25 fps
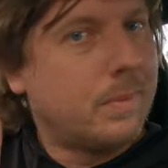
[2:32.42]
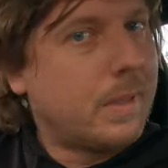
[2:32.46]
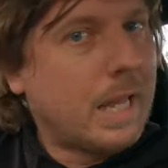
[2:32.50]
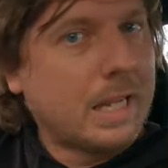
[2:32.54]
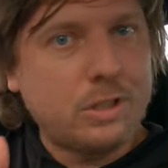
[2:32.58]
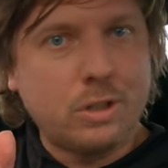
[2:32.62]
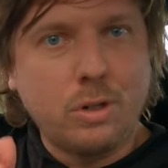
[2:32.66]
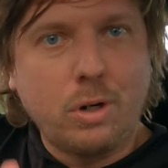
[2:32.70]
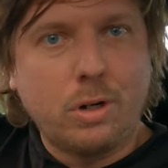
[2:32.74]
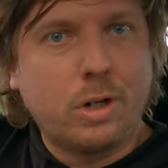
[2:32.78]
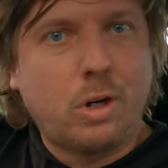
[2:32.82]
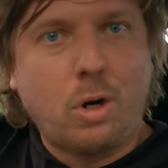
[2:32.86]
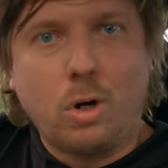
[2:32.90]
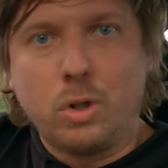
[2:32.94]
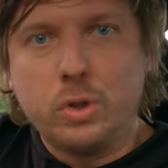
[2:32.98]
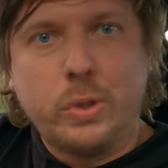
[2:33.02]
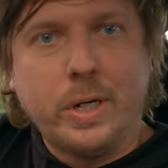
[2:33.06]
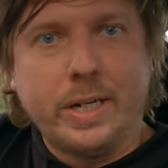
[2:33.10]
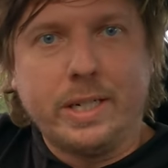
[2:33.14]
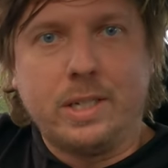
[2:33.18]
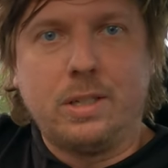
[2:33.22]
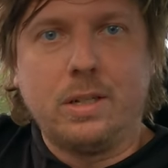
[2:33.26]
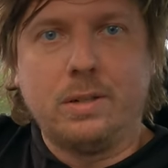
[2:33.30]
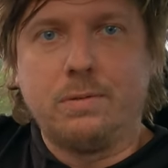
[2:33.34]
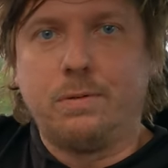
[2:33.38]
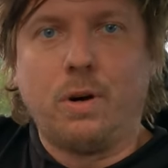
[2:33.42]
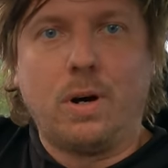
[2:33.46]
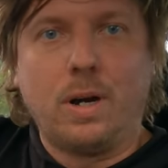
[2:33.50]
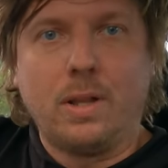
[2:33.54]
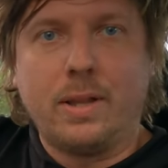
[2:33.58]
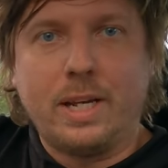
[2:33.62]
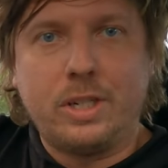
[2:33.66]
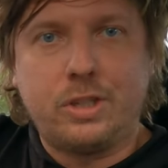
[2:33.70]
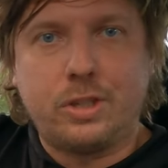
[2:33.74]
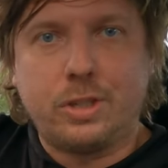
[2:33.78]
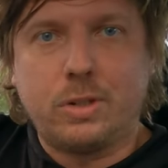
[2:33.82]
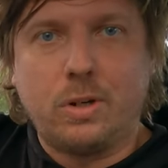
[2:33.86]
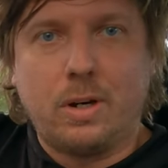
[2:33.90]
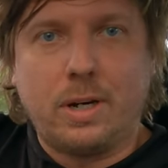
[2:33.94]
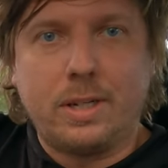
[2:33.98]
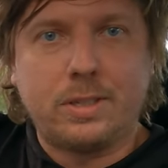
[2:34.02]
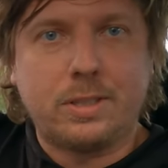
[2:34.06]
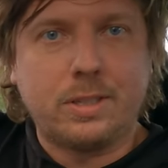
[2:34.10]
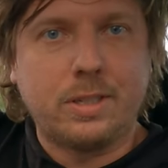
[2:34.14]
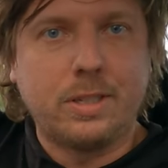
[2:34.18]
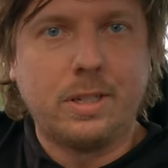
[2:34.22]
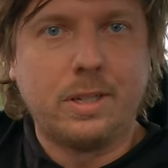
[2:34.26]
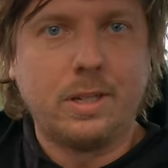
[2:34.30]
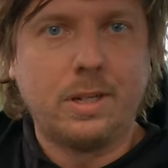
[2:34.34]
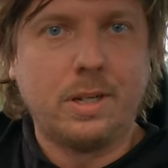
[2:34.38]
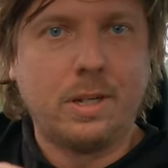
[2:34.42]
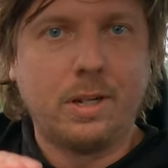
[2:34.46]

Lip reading: that's not a contract violation, guys.